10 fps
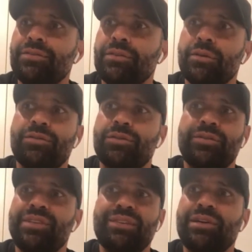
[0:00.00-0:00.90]

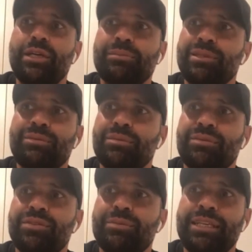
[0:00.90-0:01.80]
for development
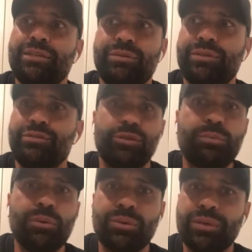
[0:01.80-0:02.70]
for me with
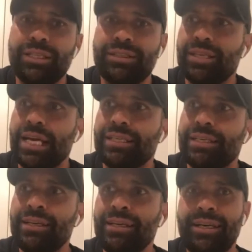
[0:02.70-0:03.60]
football
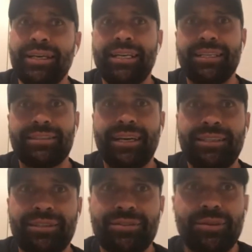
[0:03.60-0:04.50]
and getting a
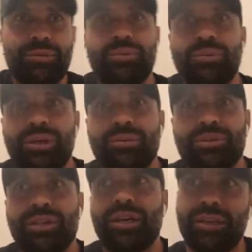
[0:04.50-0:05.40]
taste of it, what it
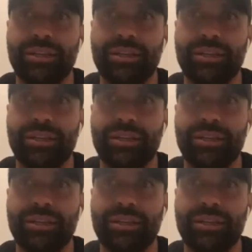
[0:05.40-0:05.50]
was like.